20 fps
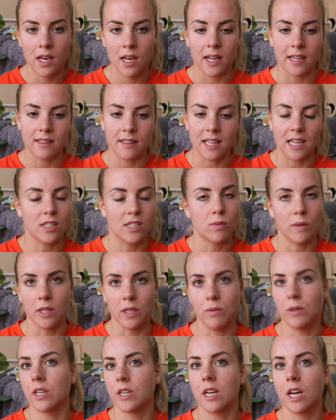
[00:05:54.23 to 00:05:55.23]
like, that's where
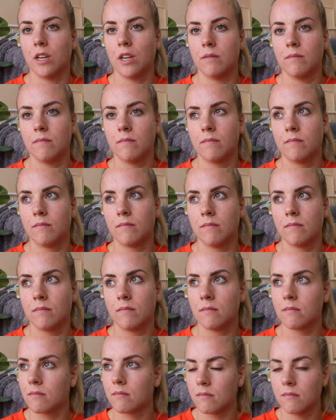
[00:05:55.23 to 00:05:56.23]
you want to go.
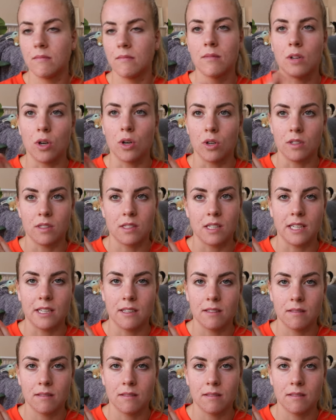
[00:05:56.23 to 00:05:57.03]
Honestly,